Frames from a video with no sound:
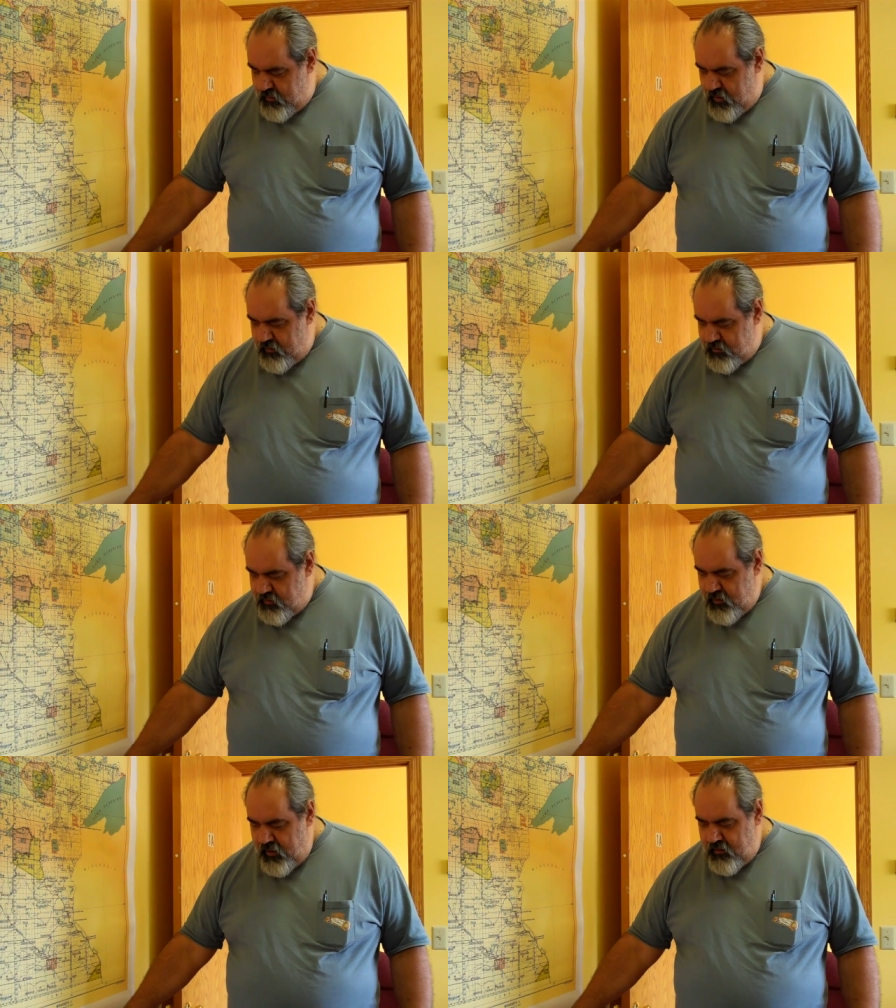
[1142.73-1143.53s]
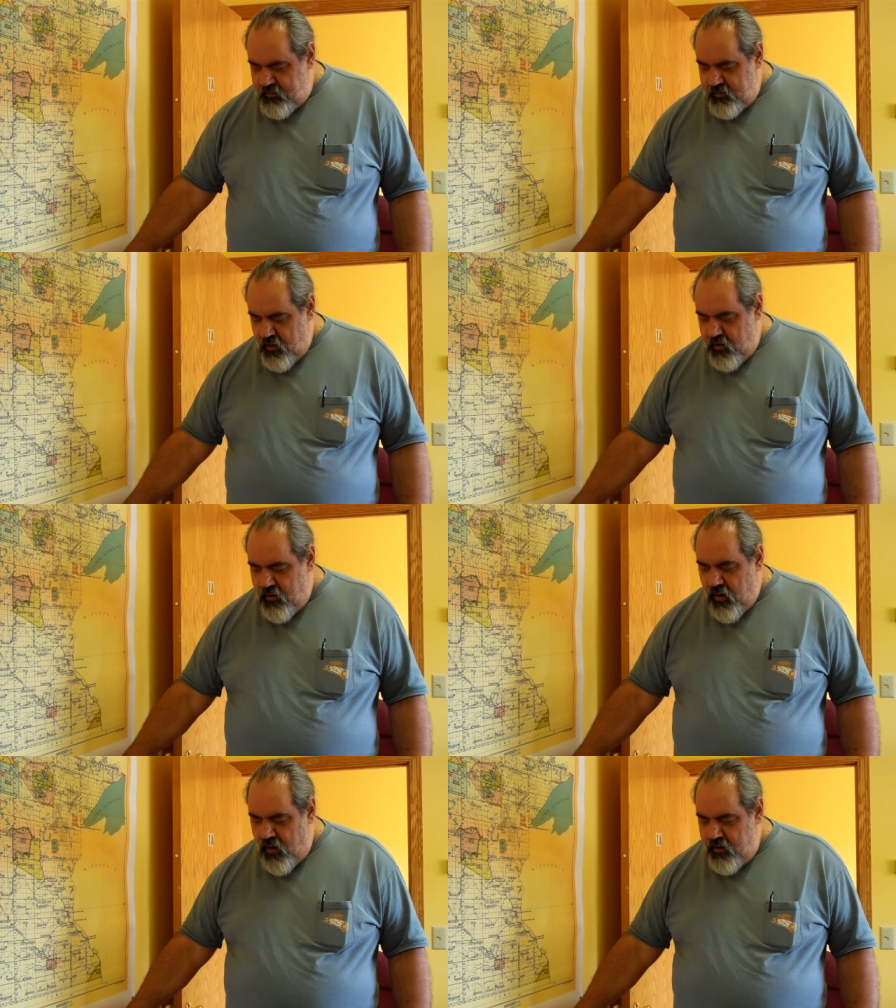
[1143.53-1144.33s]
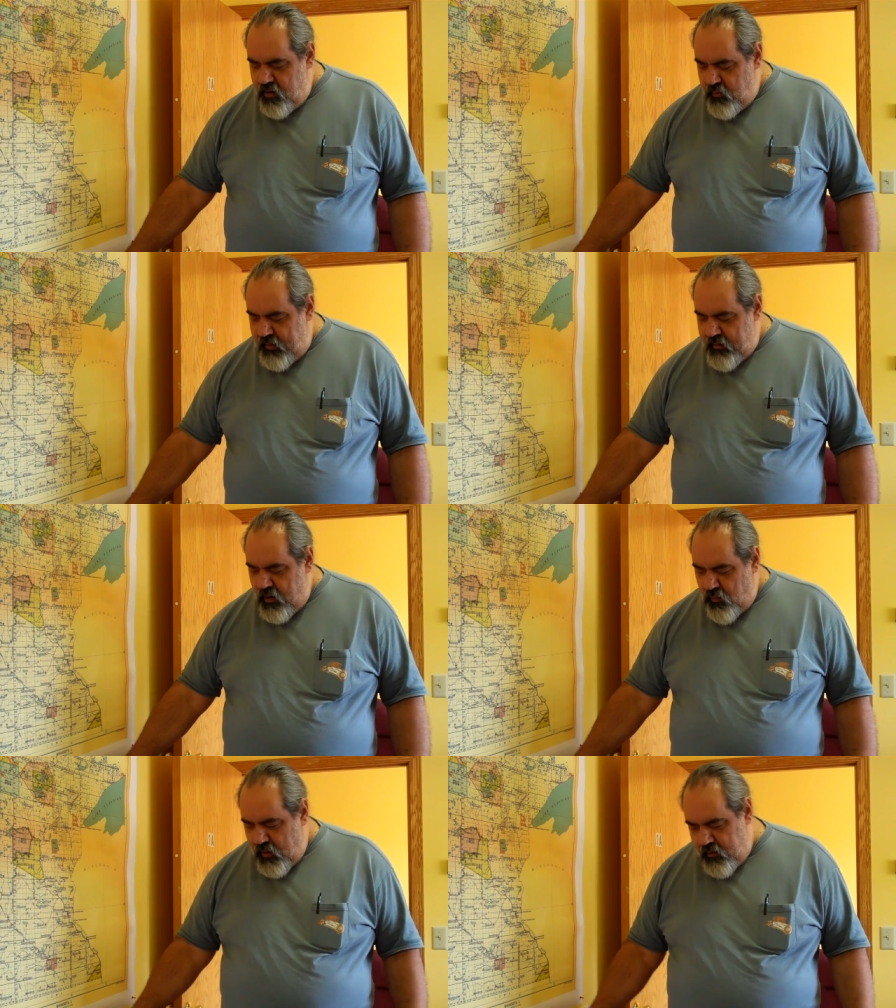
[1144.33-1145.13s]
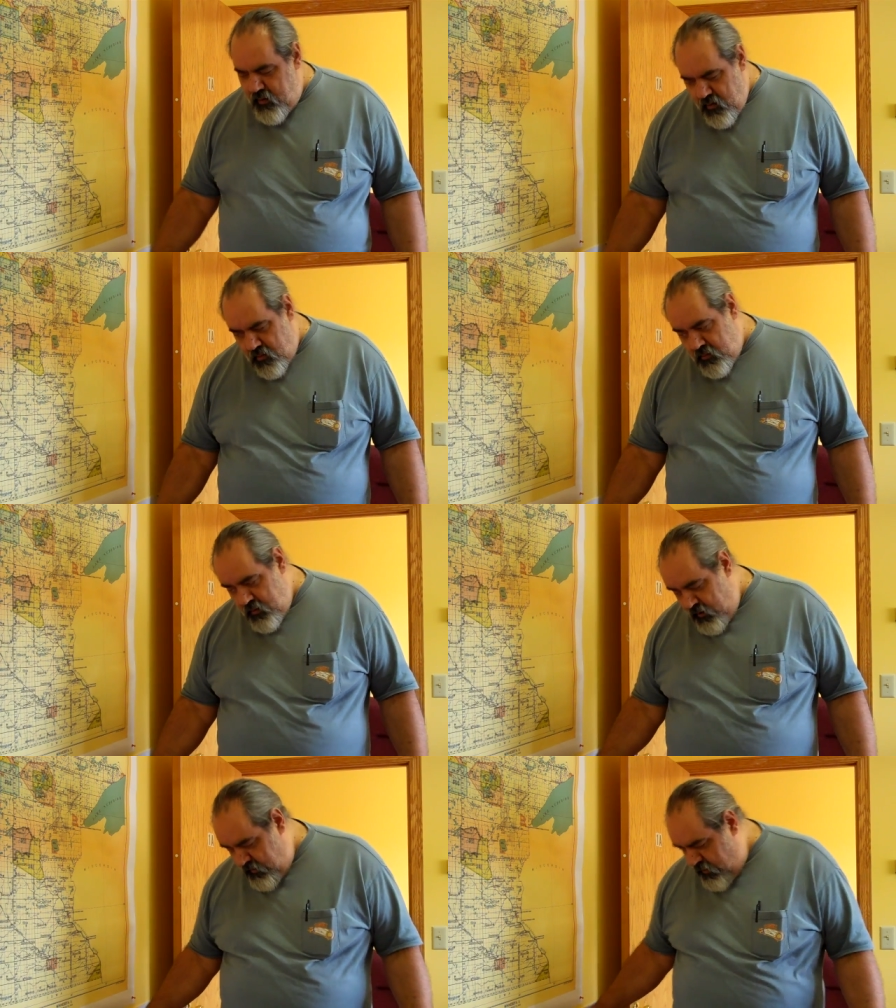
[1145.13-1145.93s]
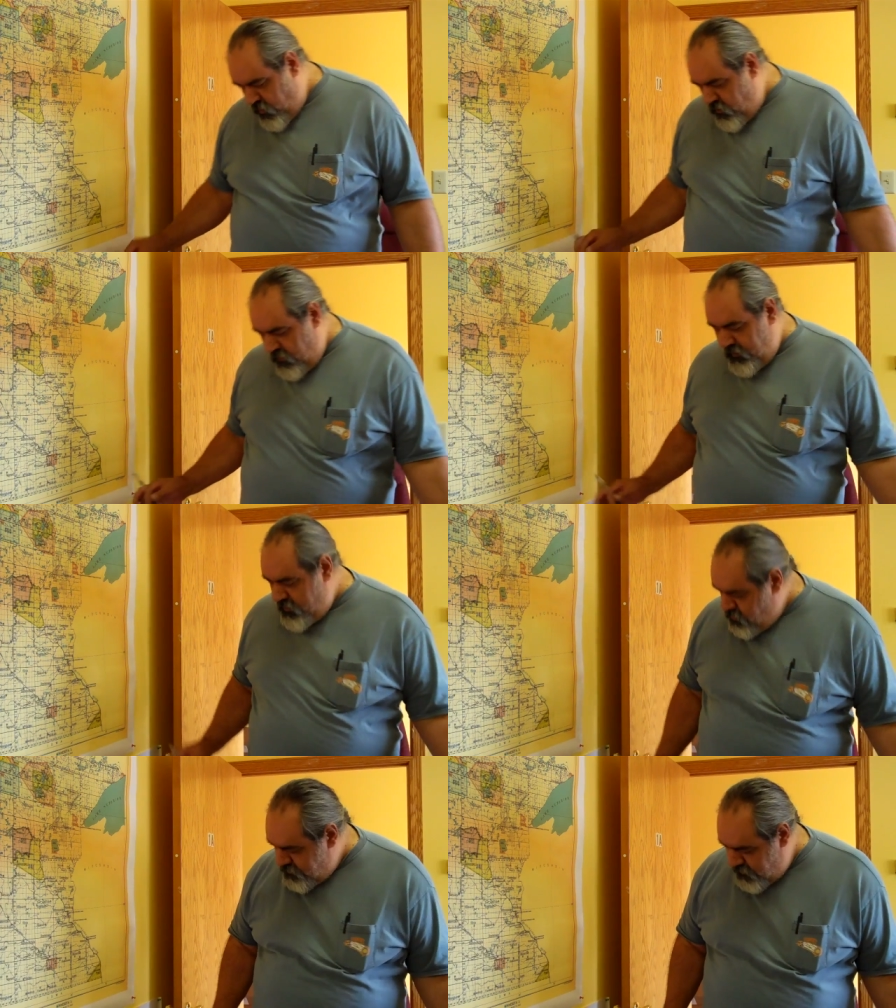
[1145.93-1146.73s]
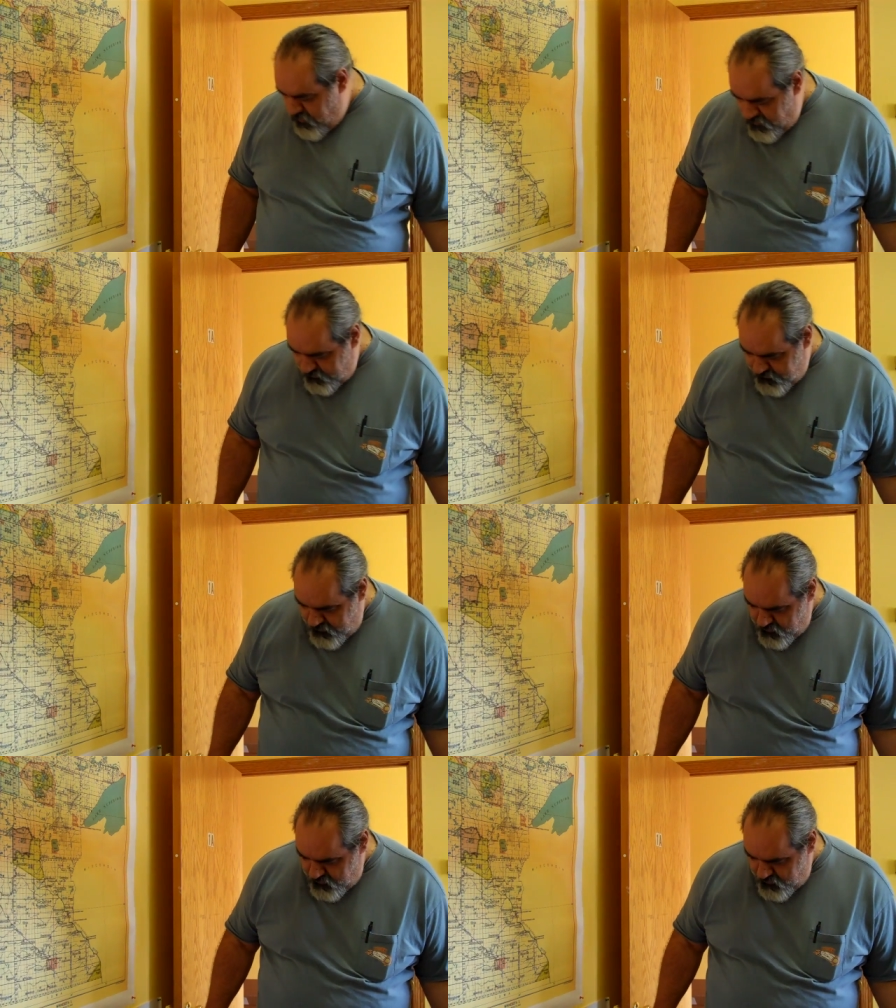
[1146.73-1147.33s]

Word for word: the United States started arguing that, well, you know, they weren't really using all the